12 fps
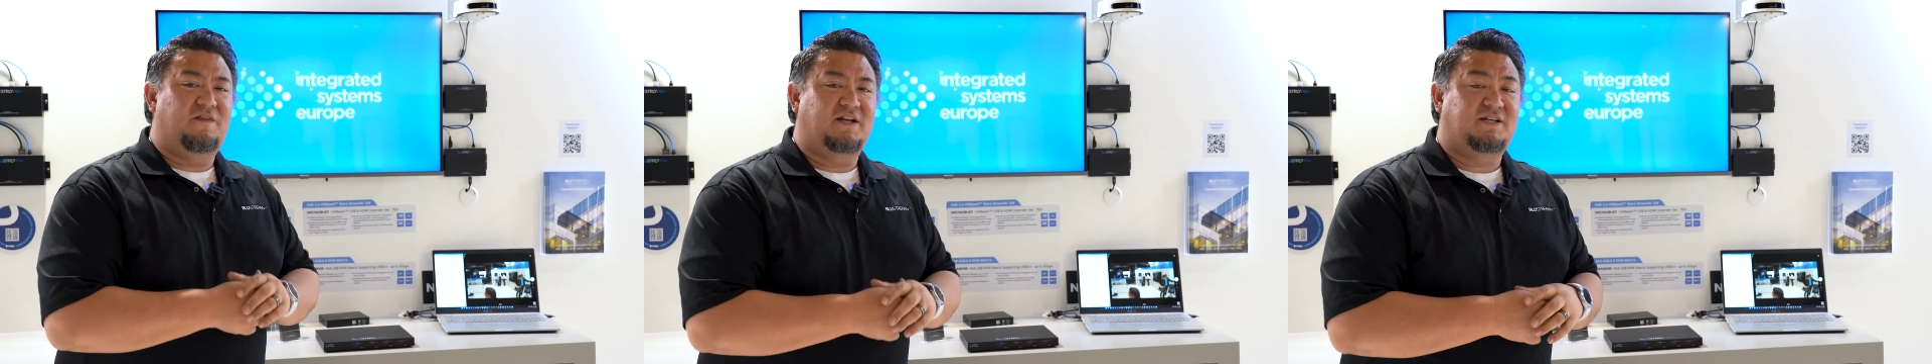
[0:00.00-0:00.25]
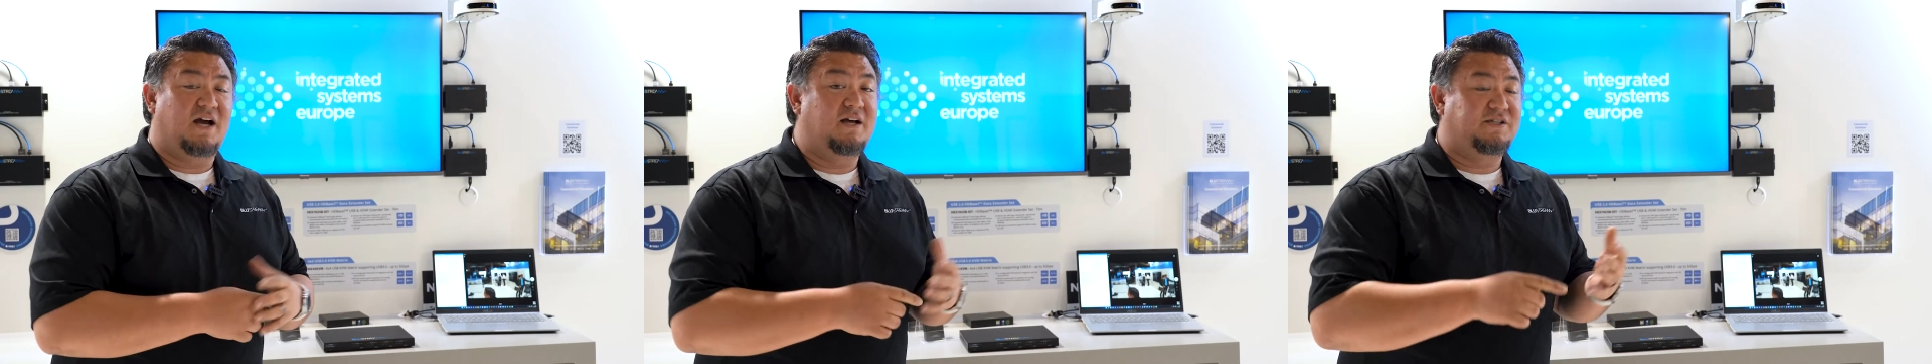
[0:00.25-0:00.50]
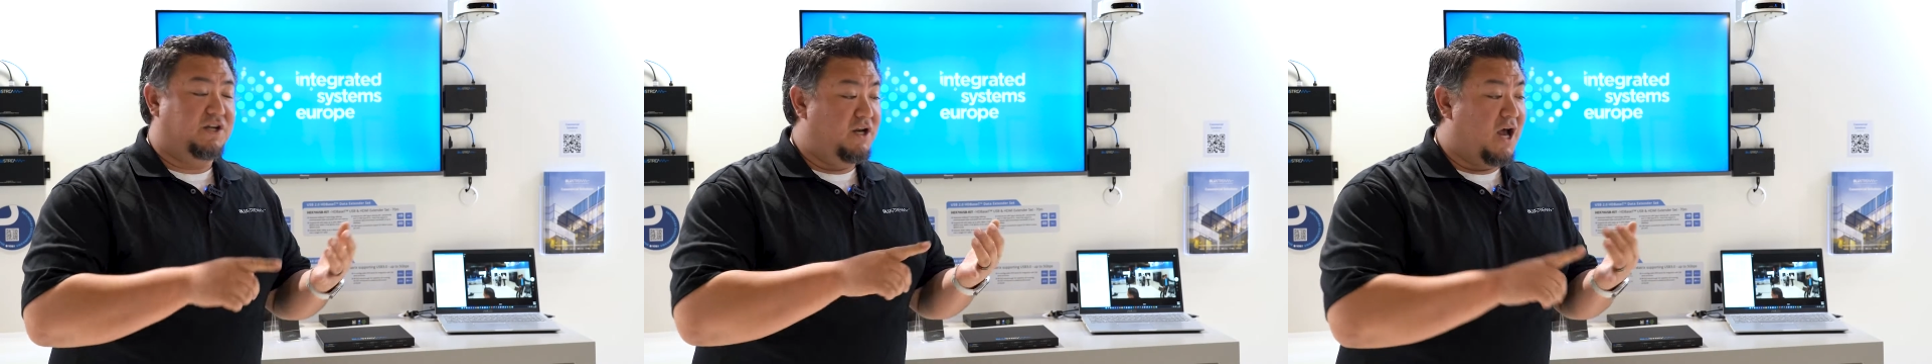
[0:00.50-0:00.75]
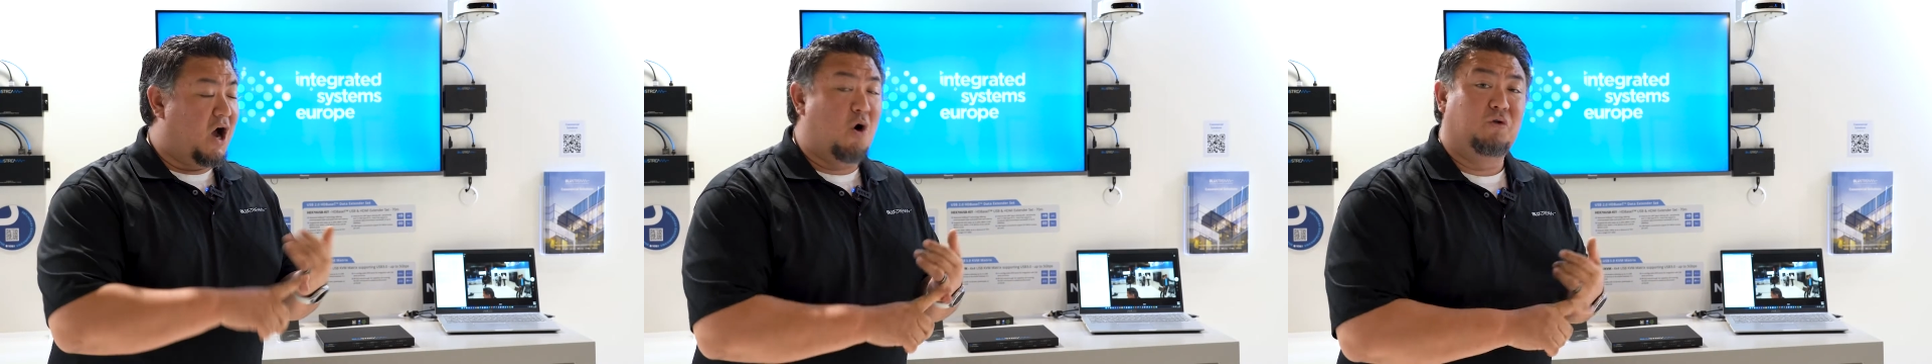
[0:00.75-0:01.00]
that does
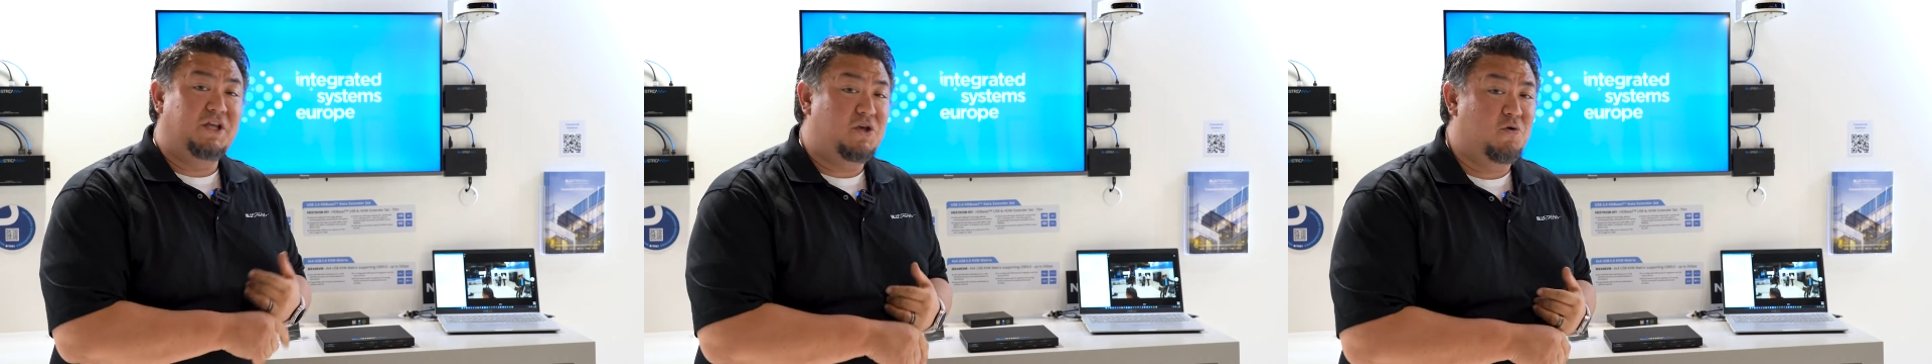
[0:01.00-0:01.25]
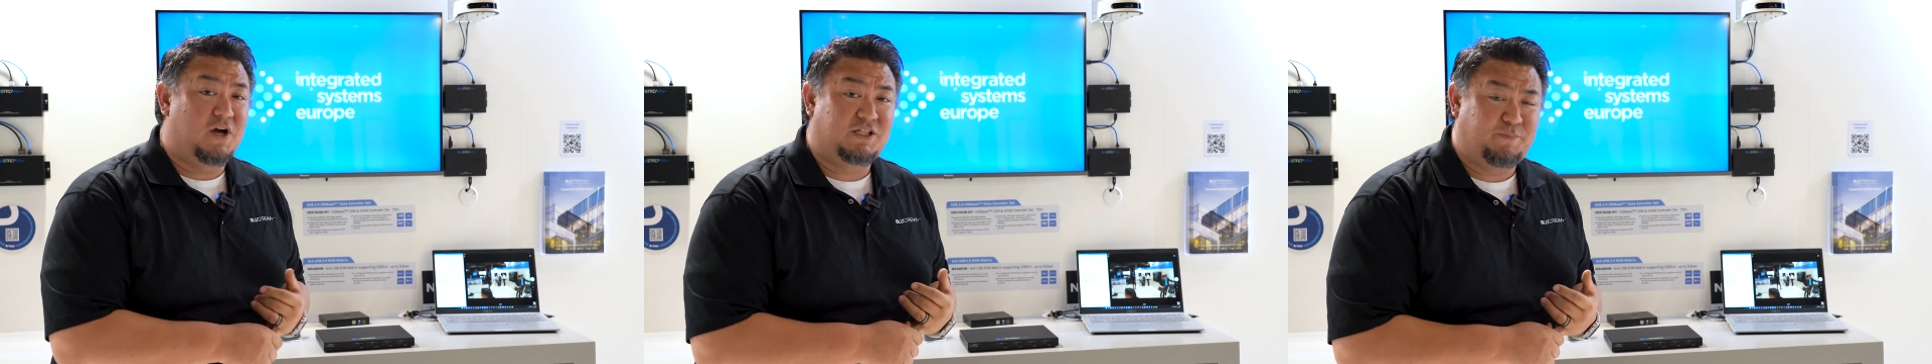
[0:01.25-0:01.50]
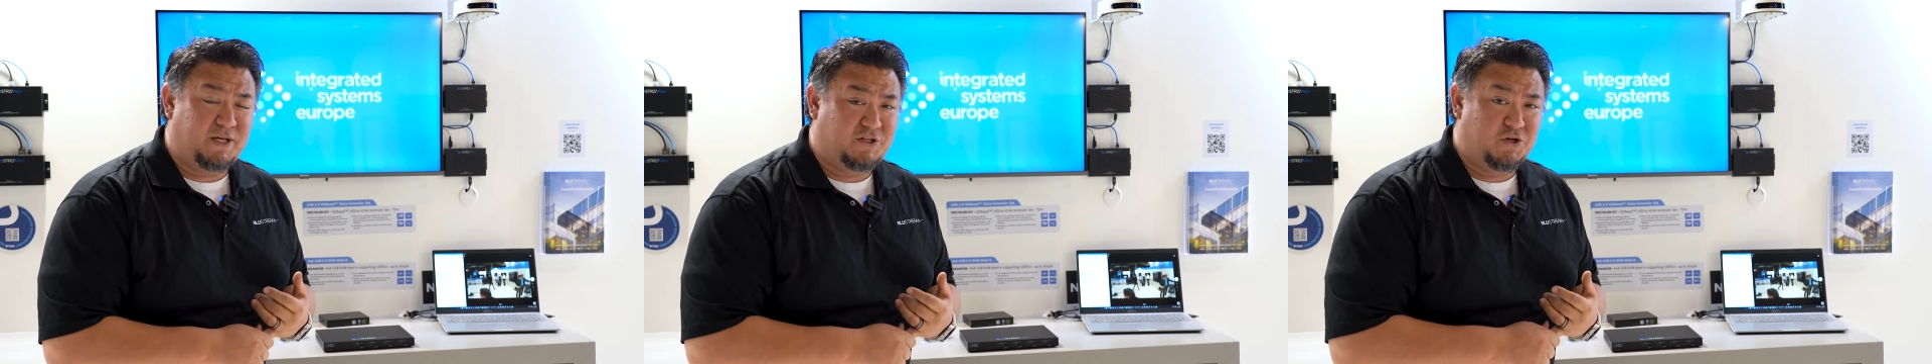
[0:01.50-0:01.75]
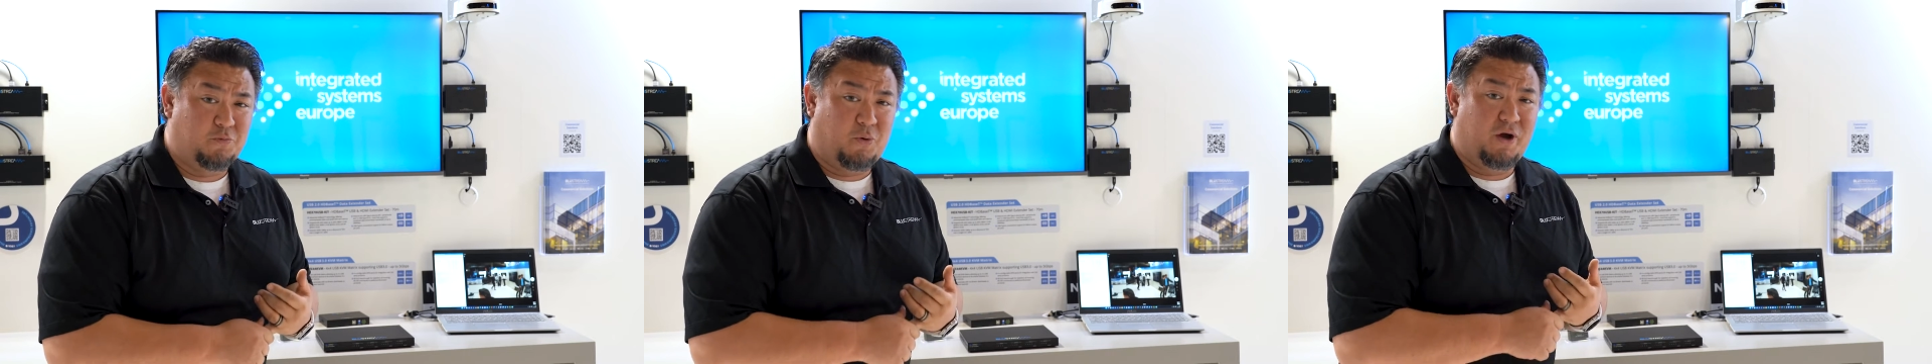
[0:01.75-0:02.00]
not only USB
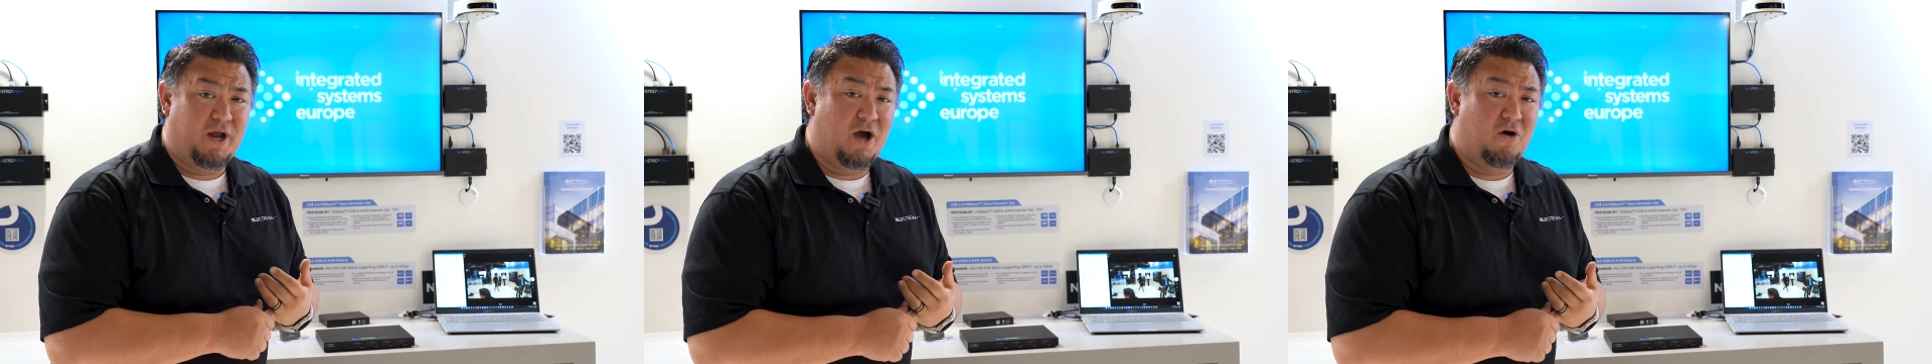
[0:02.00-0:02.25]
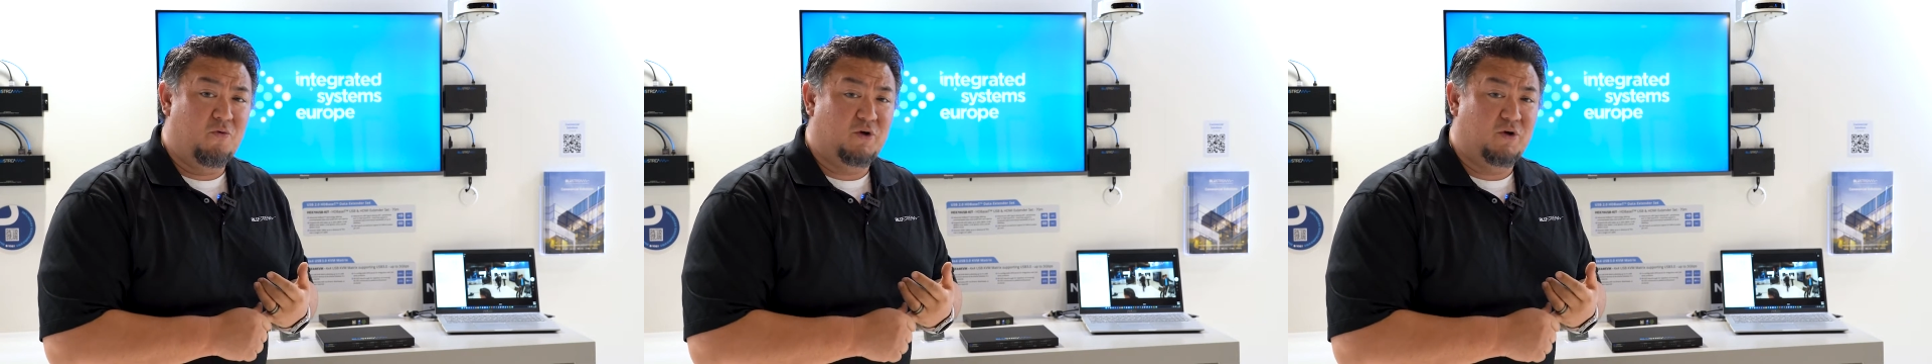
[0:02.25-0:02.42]
2.0,